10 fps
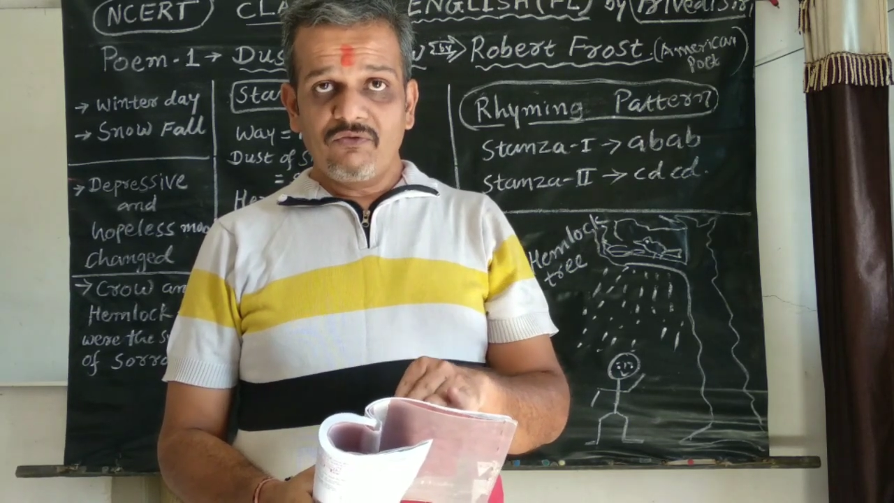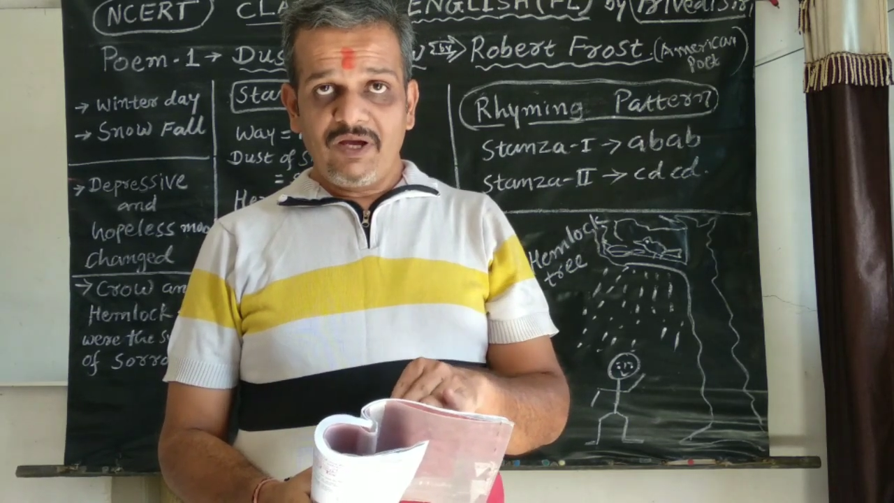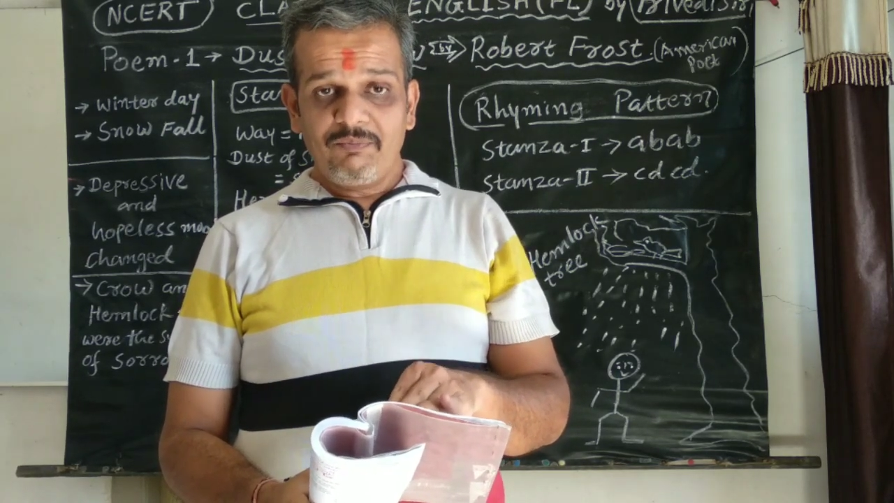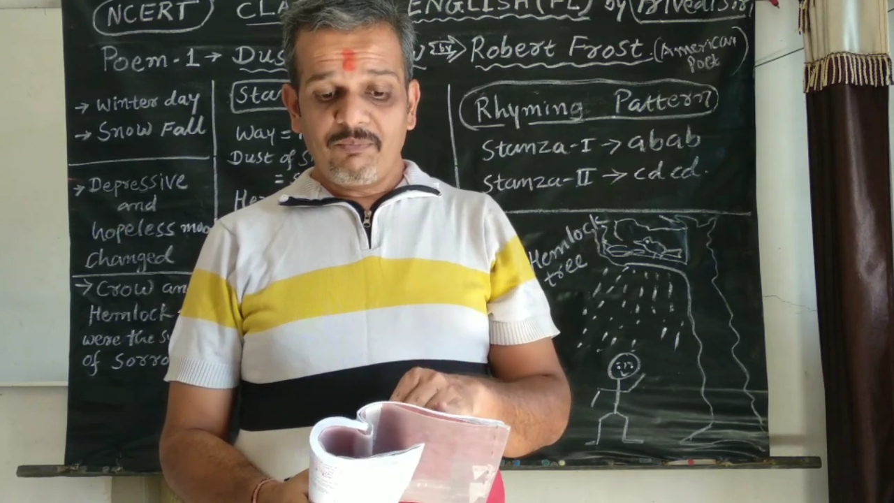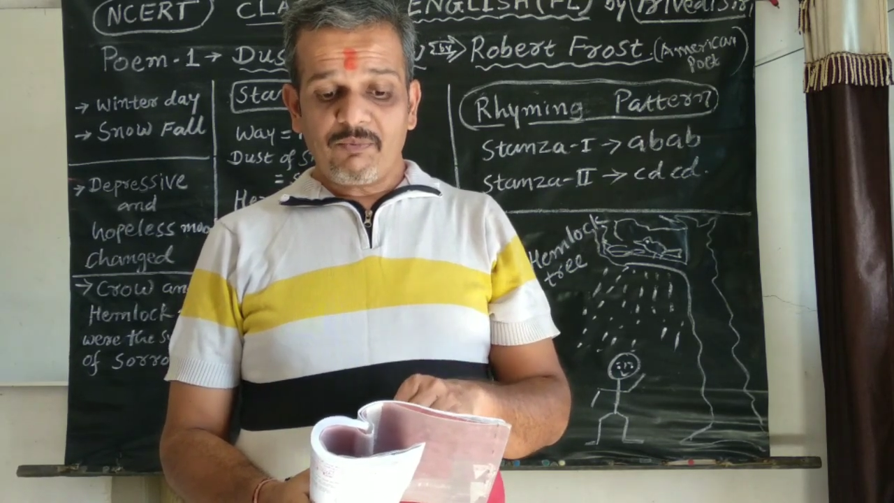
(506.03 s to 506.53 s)

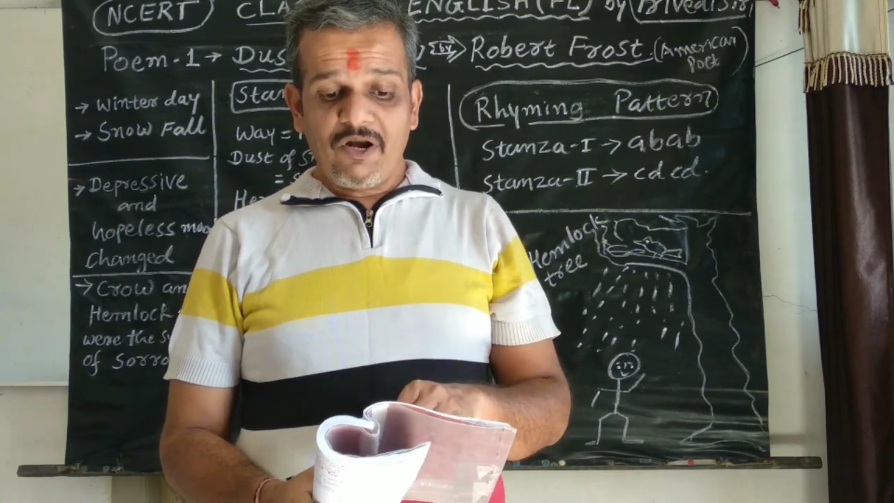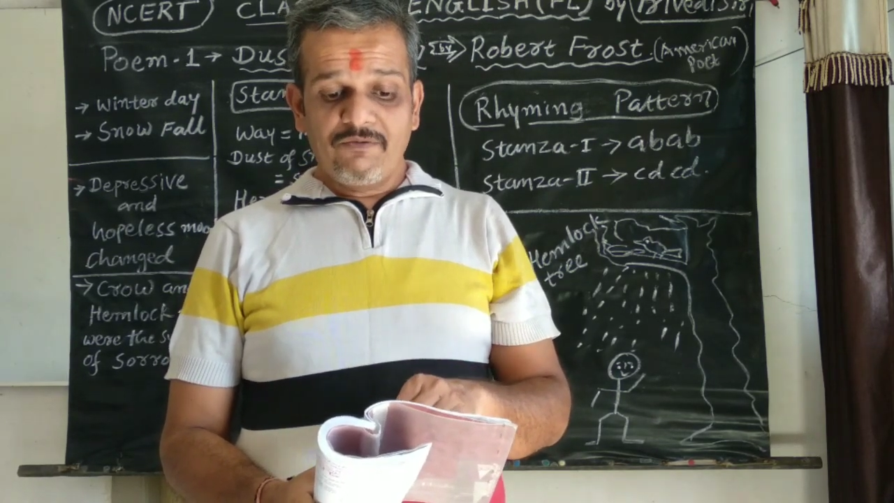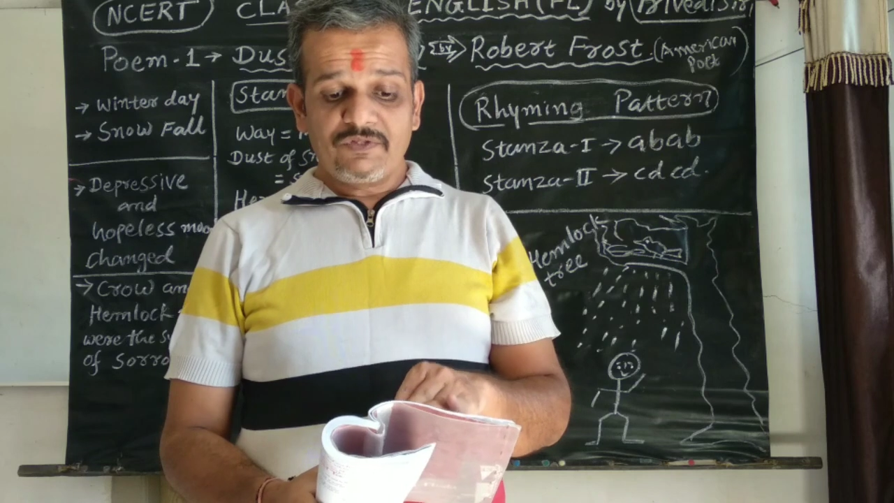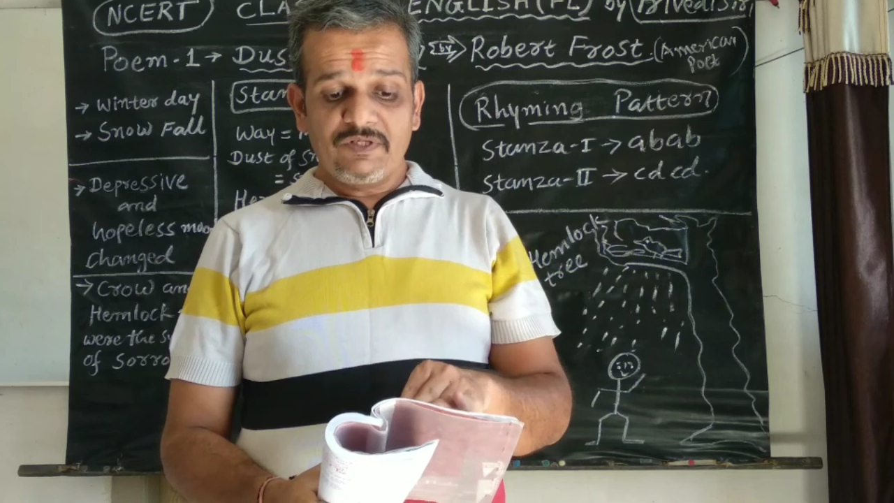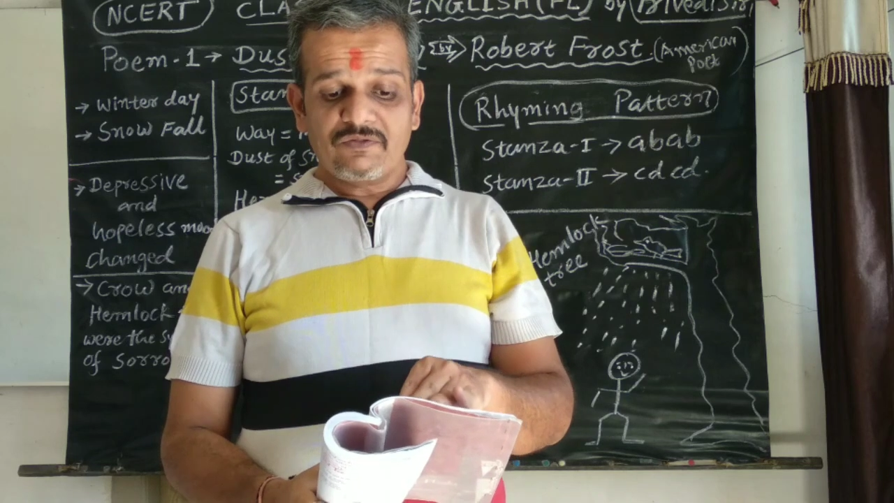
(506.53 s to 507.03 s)
the
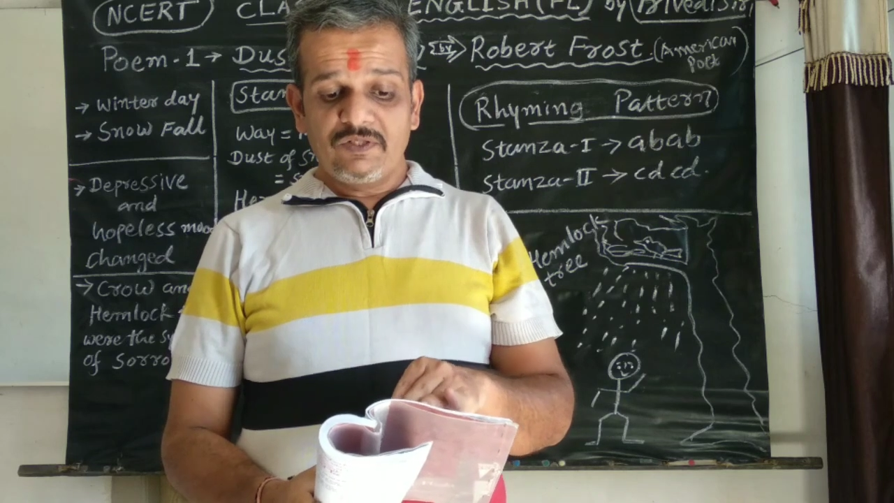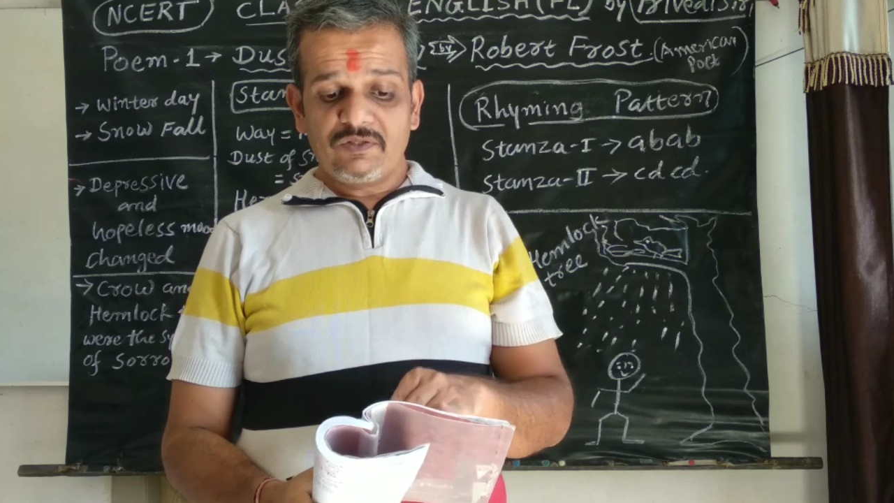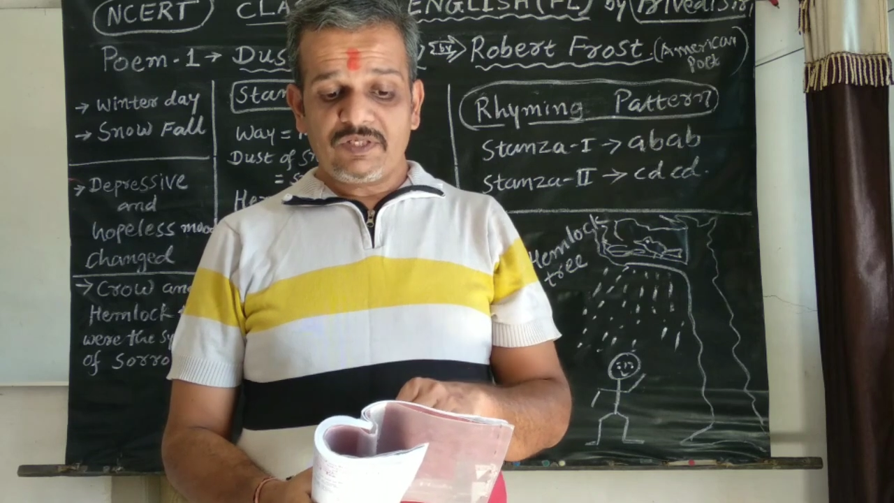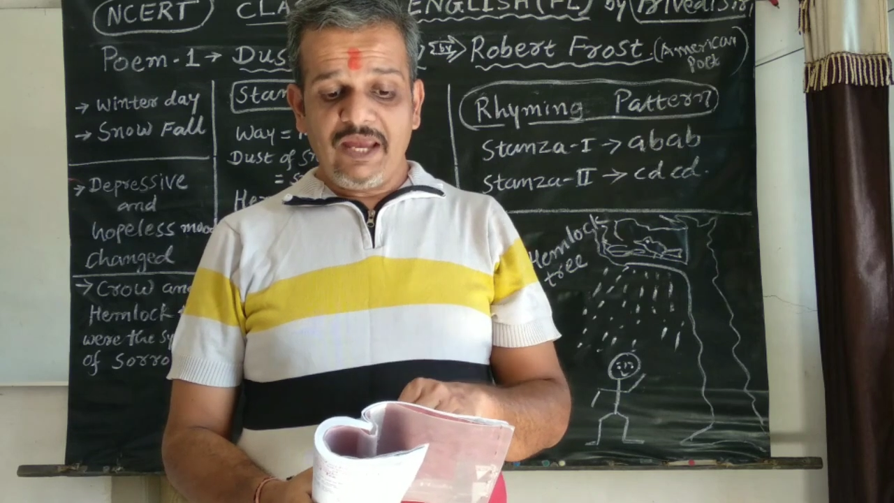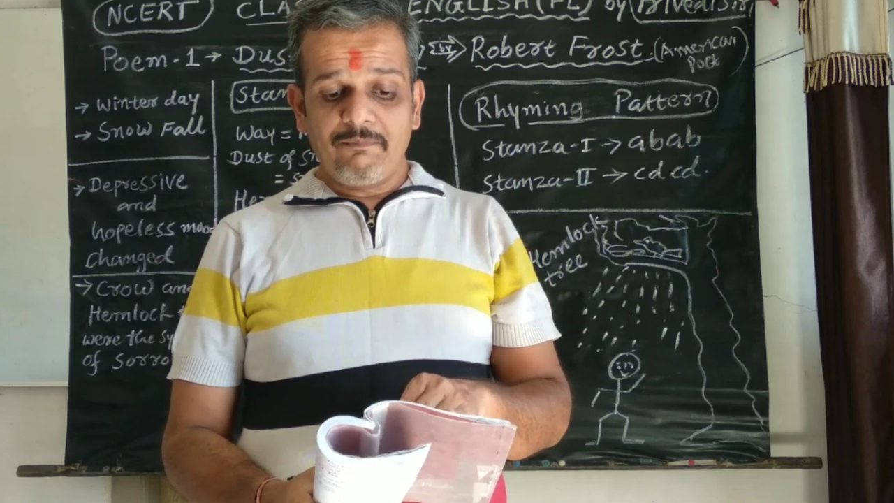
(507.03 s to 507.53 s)
pronunciation
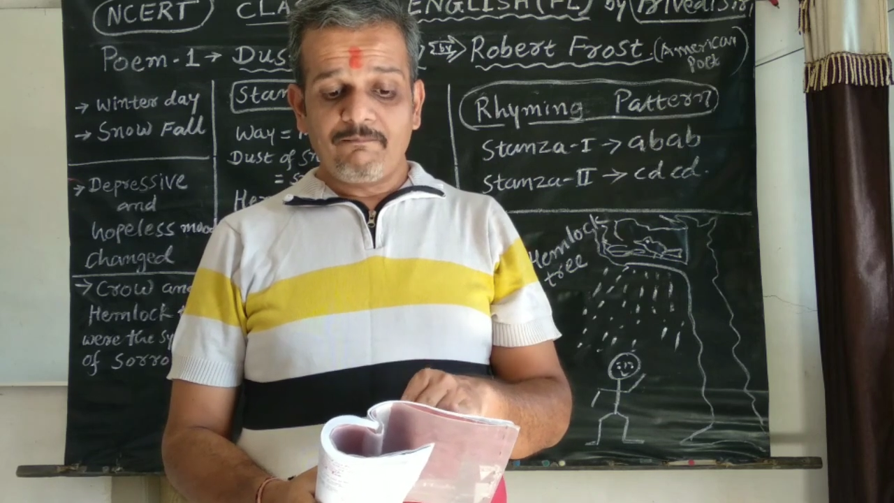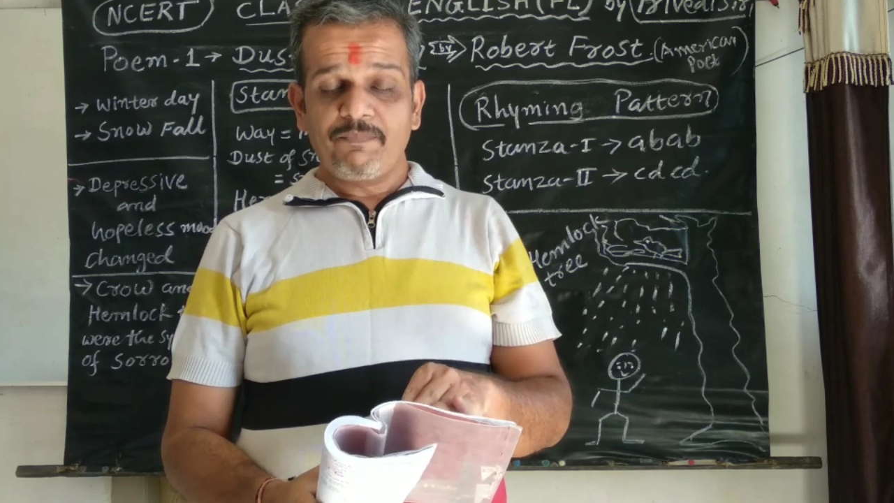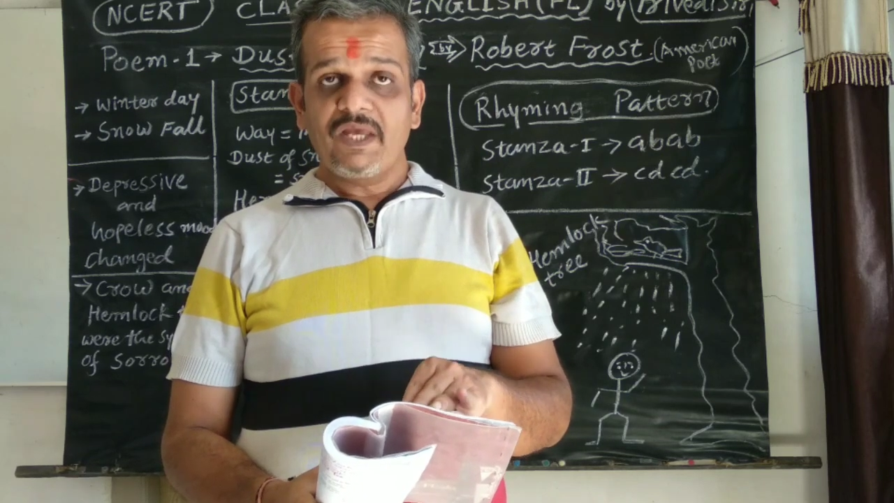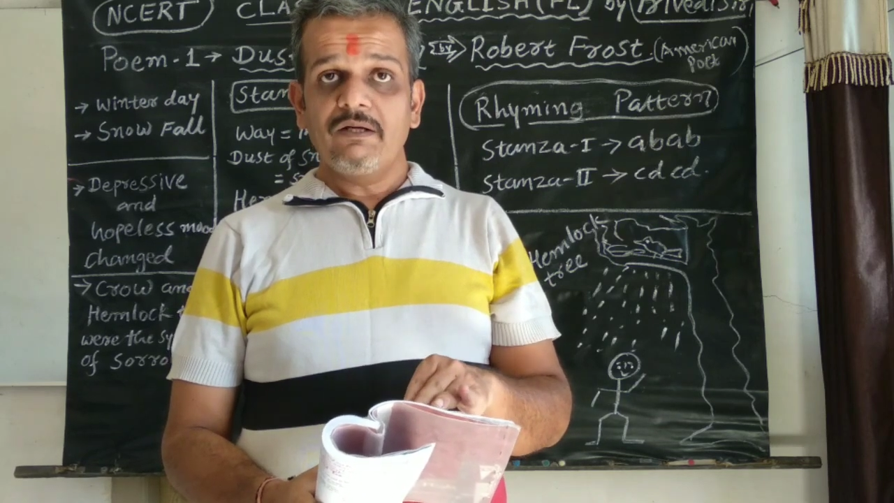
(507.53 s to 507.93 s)
same.